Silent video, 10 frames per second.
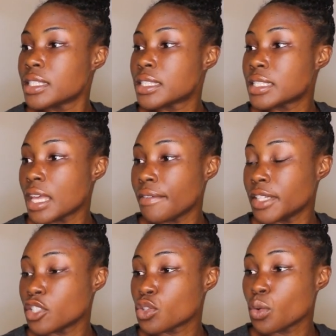
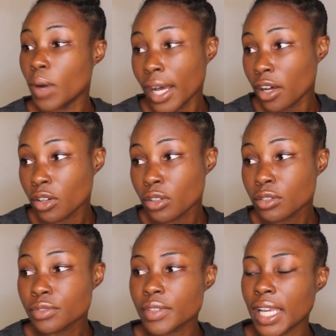
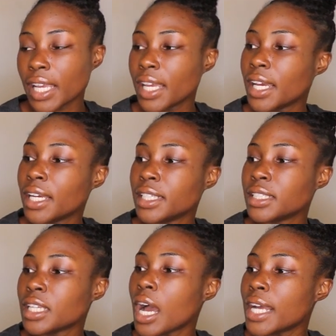7:12,
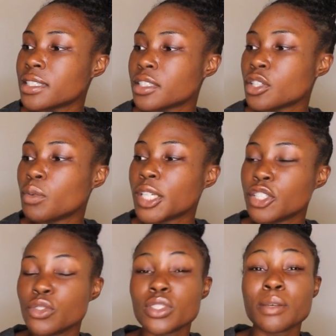and I still want
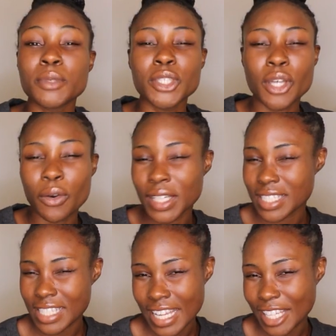to do some
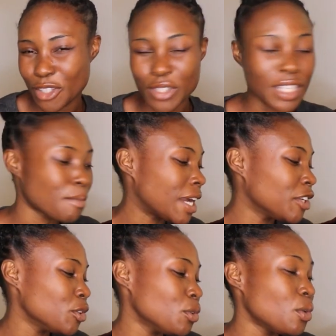yoga today using
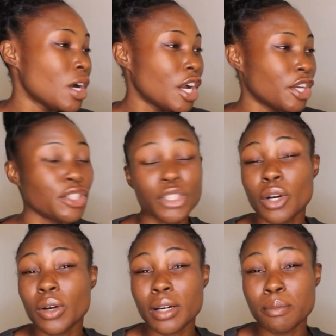my new
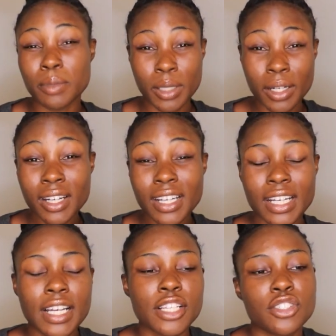yoga
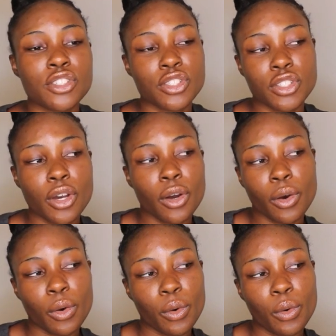book.
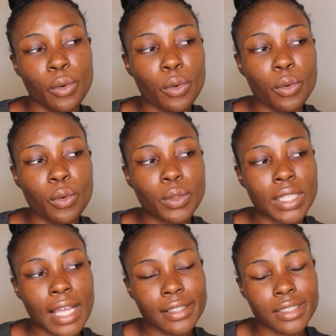So
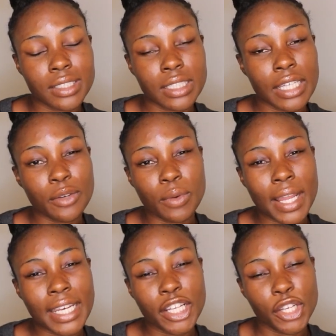let's get
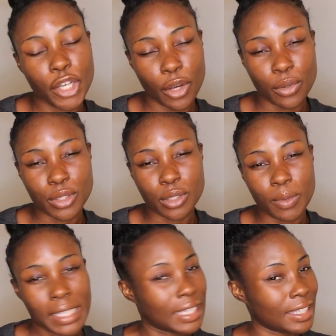ready to go so
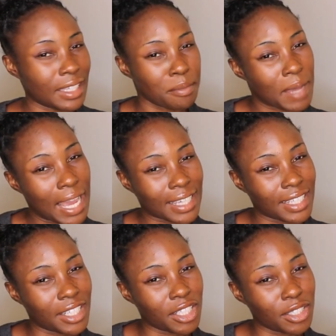we can get back
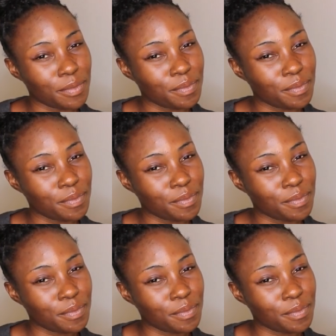here.